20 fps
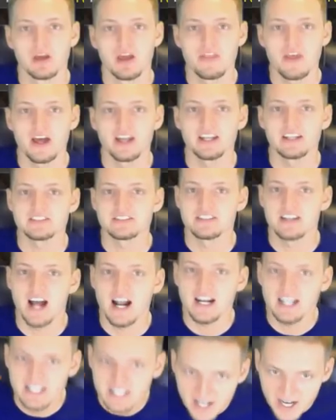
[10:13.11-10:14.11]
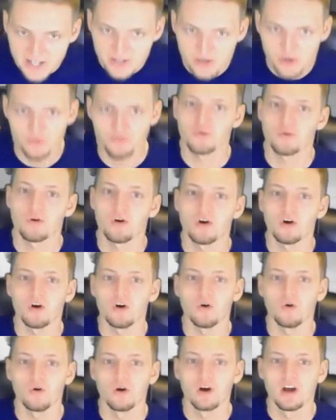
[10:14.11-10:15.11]
That is 99
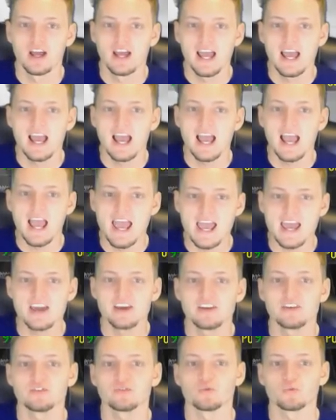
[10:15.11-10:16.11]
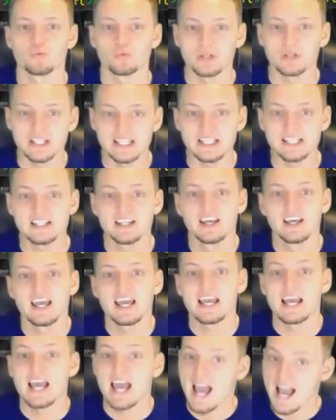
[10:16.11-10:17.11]
overall. Ed Reed
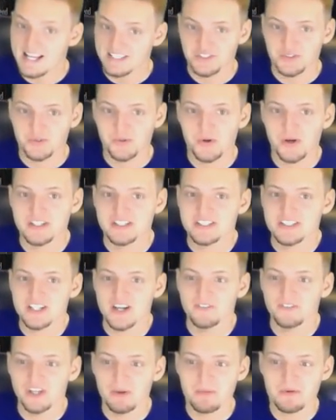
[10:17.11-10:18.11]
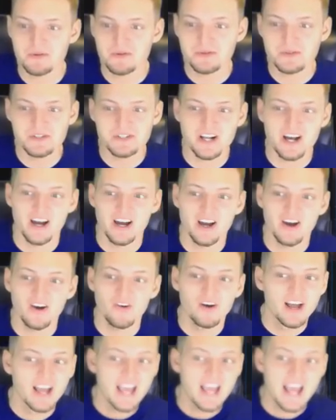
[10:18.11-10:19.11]
has the run stuff chemistry
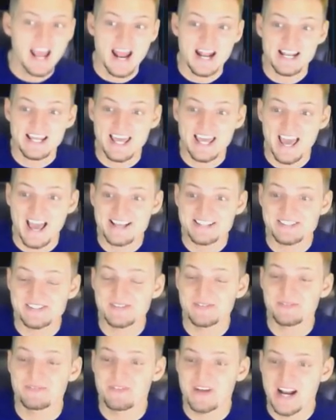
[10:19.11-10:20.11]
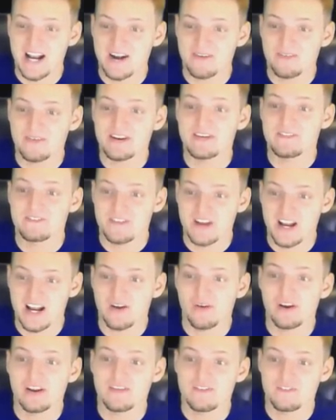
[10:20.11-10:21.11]
style, and he has some very,
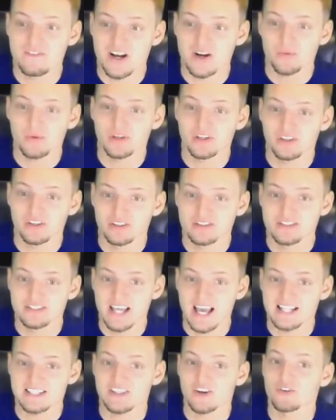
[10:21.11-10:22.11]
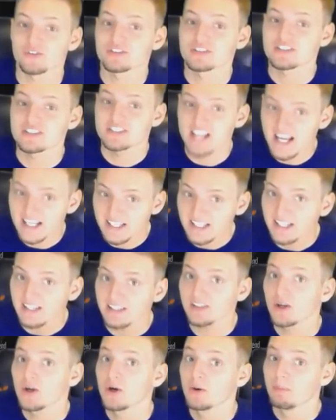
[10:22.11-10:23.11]
very, very good stats. Our
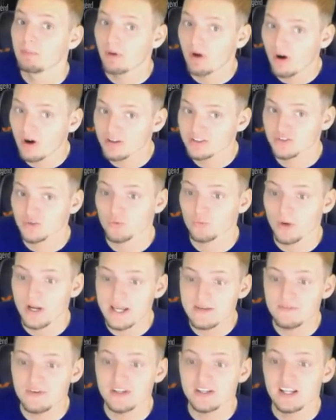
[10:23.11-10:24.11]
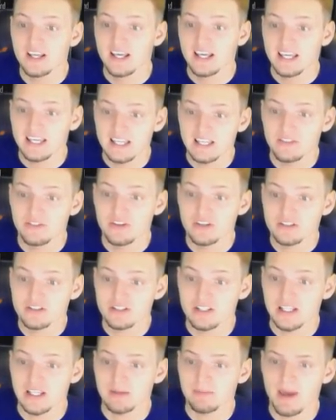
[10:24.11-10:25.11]
second boss, Raven, in this
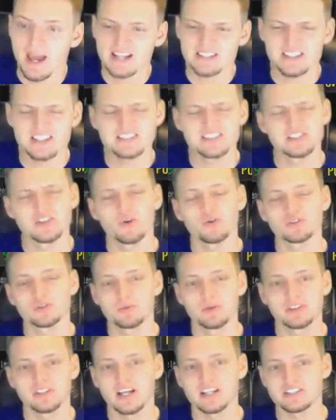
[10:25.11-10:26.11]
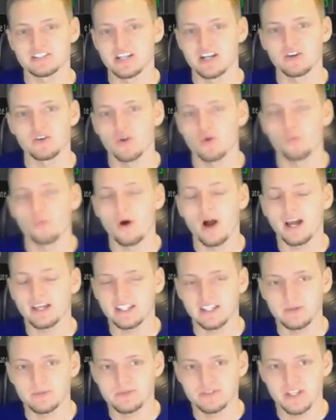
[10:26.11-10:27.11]
team. Actually, it's an ultimate legend. I don't know why I
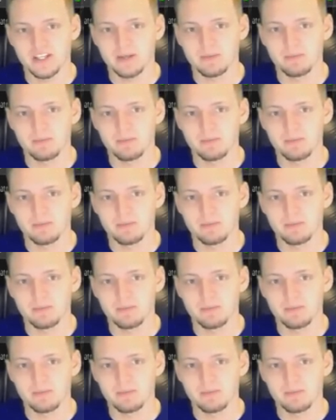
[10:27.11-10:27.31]
keep saying